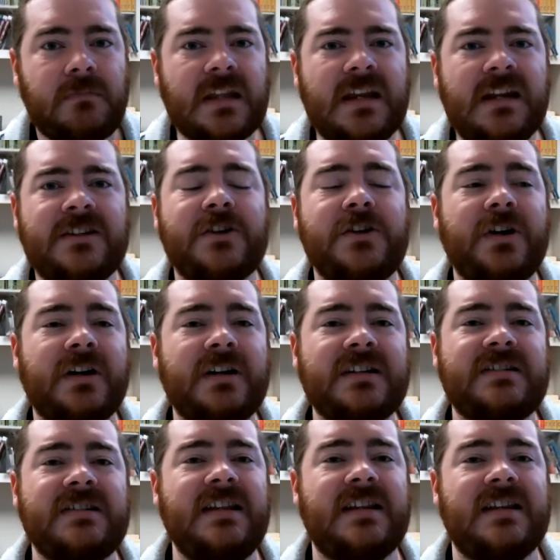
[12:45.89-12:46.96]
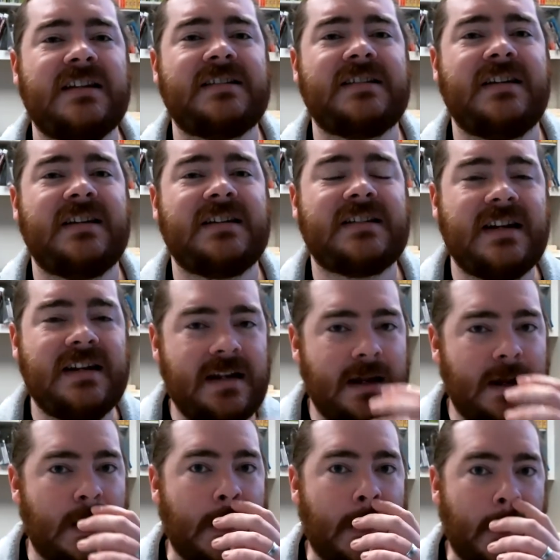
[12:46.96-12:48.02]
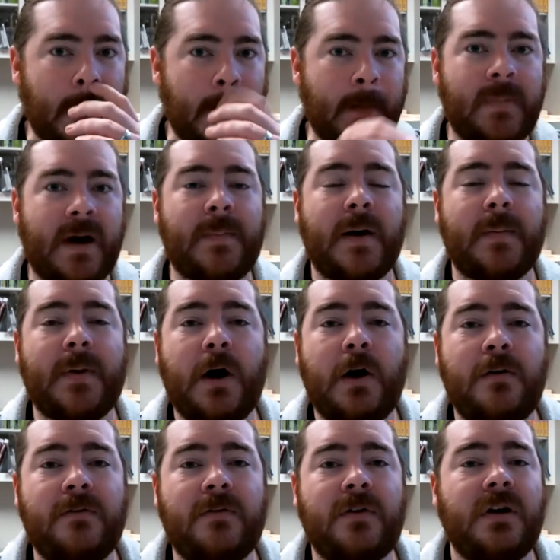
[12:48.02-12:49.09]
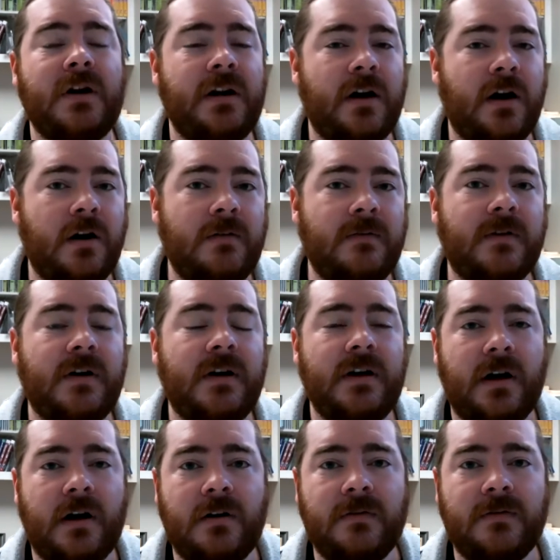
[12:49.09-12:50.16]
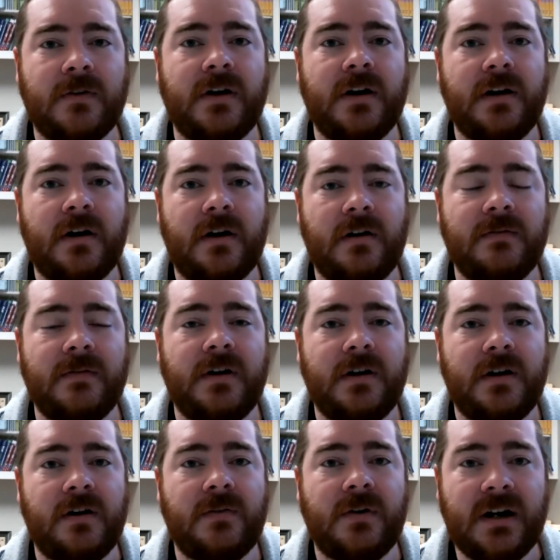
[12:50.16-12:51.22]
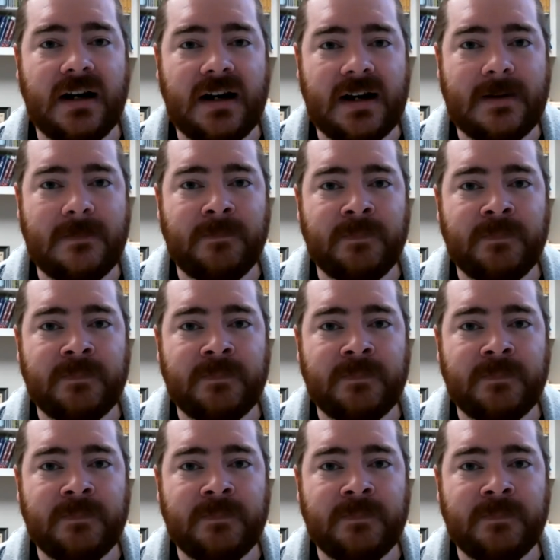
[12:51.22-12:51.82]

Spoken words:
And so you're going to see this idea pop up over and over and over and over and over again.